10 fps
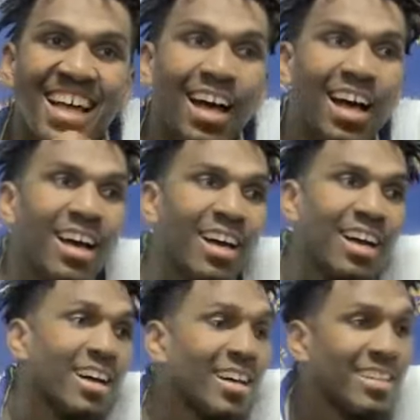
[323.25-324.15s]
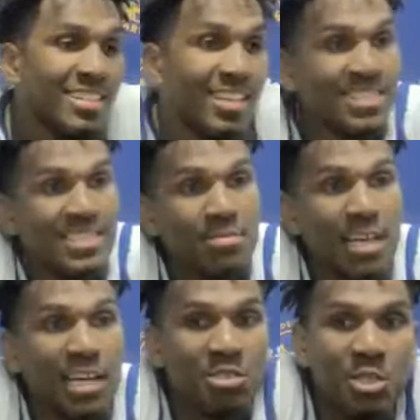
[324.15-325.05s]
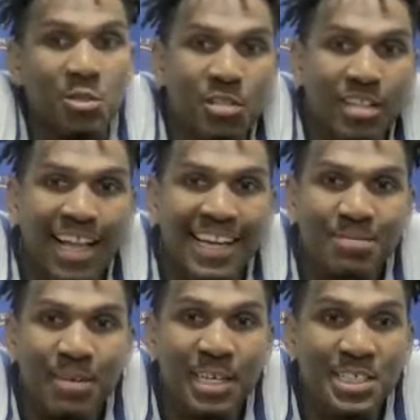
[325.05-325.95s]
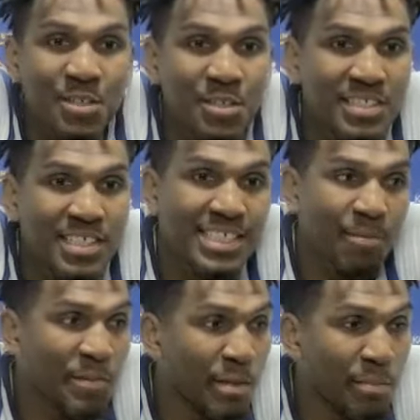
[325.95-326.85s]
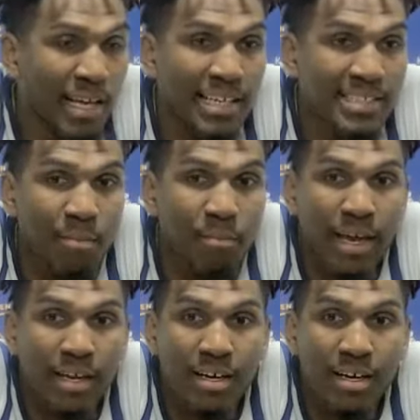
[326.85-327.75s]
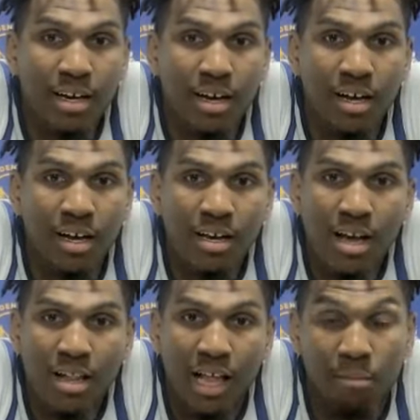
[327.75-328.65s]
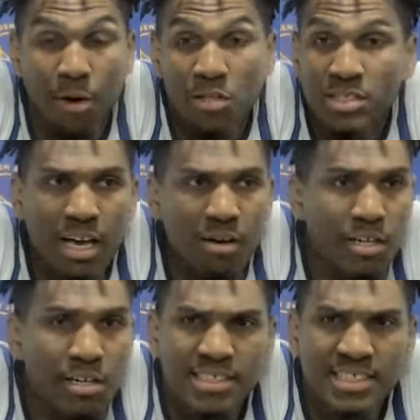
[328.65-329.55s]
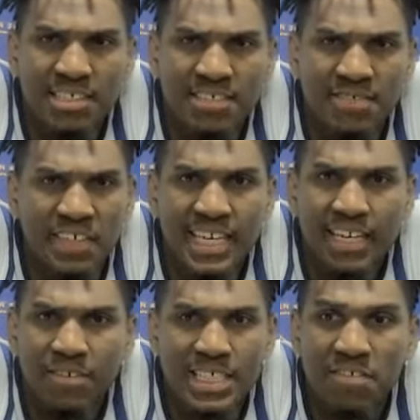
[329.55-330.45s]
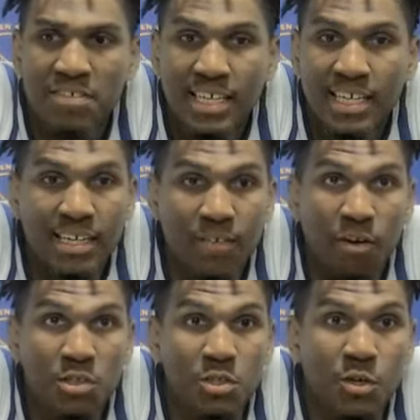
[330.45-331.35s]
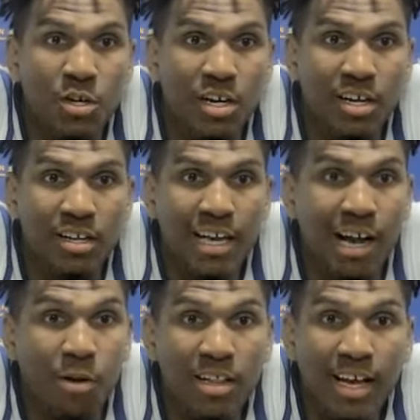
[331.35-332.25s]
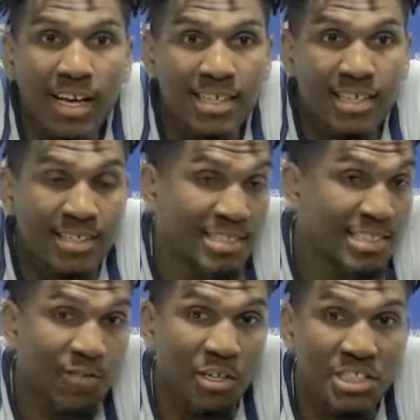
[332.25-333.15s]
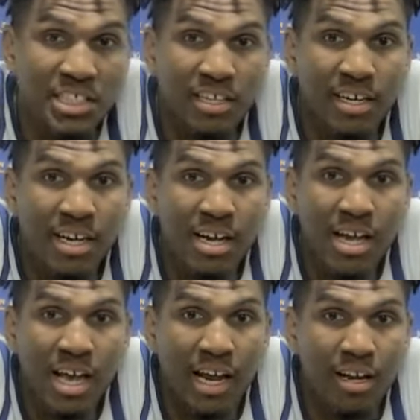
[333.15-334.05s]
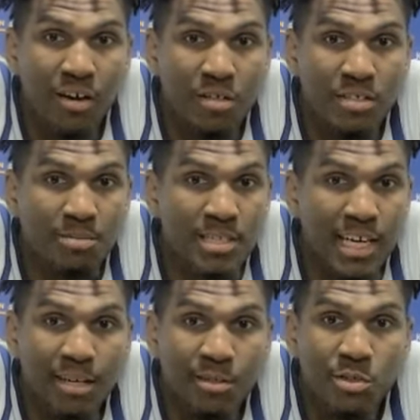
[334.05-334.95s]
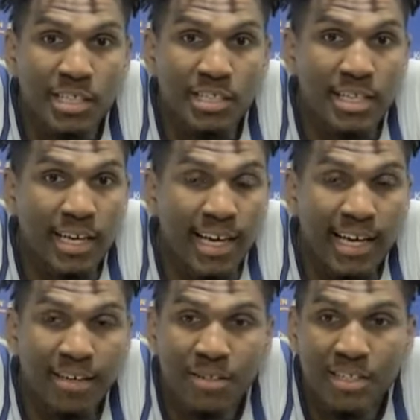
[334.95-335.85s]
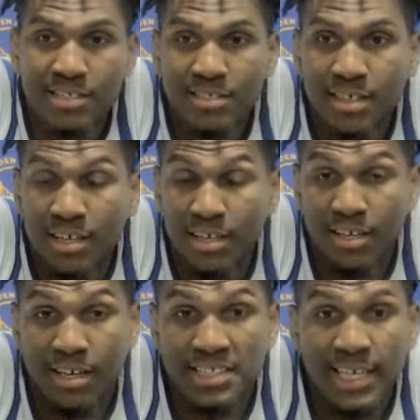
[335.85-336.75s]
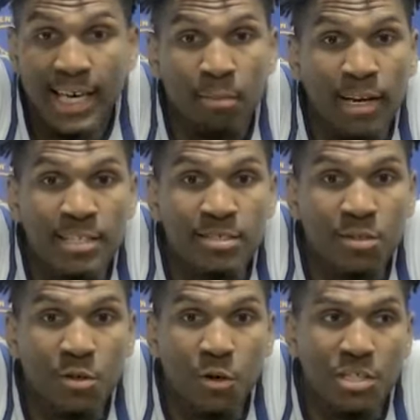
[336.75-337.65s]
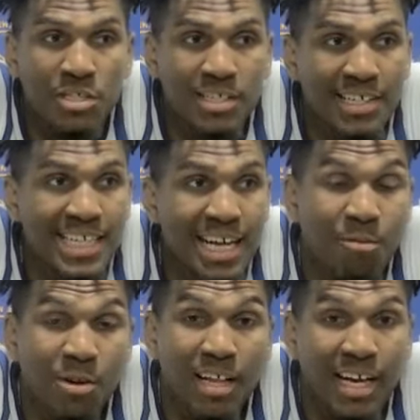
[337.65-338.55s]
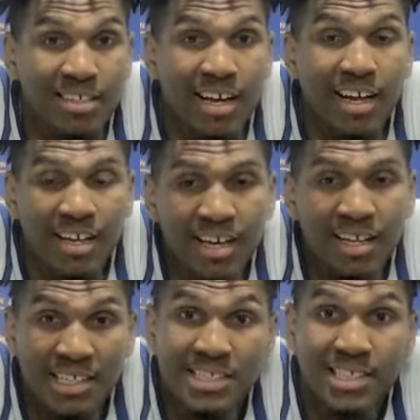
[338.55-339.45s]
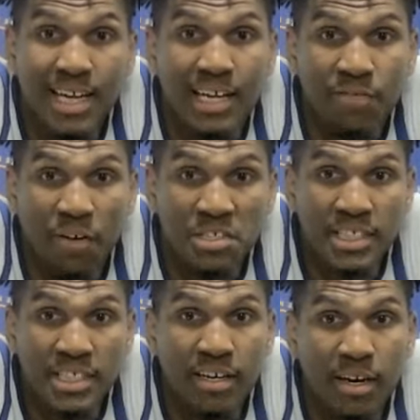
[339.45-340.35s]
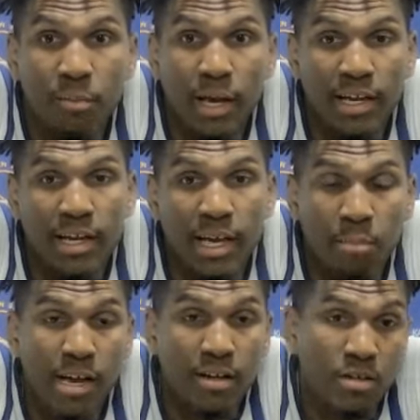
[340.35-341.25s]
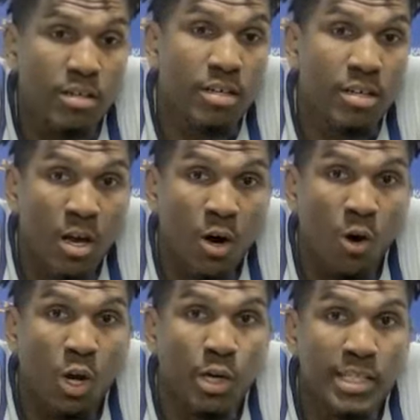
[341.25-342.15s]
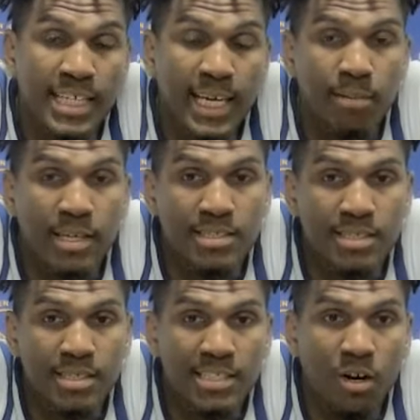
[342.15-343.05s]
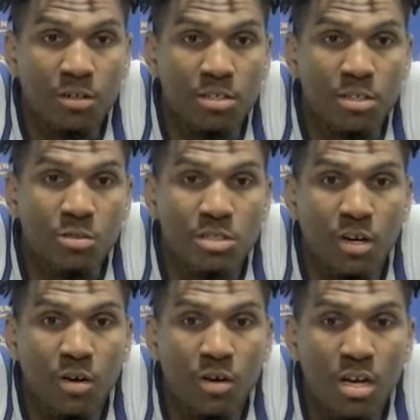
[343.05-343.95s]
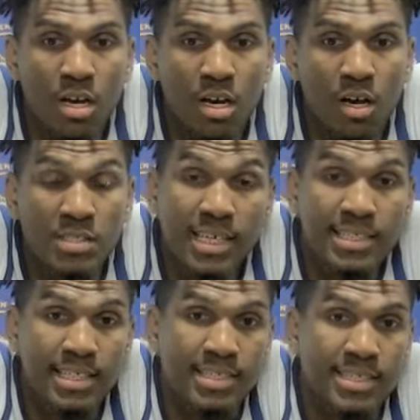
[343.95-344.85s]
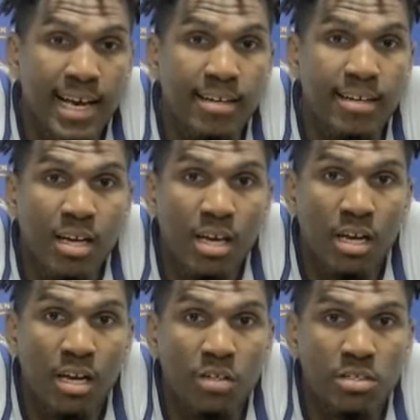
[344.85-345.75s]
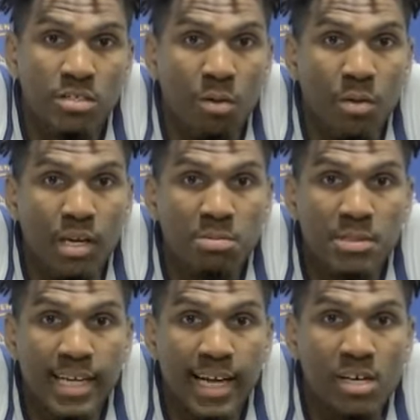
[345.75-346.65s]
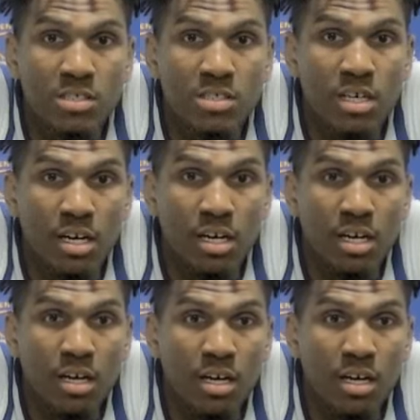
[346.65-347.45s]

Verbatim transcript: Uh, sometimes you do, like, especially when you see some of the plays they make. Uh, like Moses had what the sets 15 or 17 in the first quarter, and you gotta realize that this is his first year. You know, sometimes you see JK do these uh, insane plays on the court. and You got to stop and realize like this is the guy's first year and they're making an impact on the on the winning team. That's that's hard to do. So no, it's it's exciting. No, it's going to be ups and downs. Uh,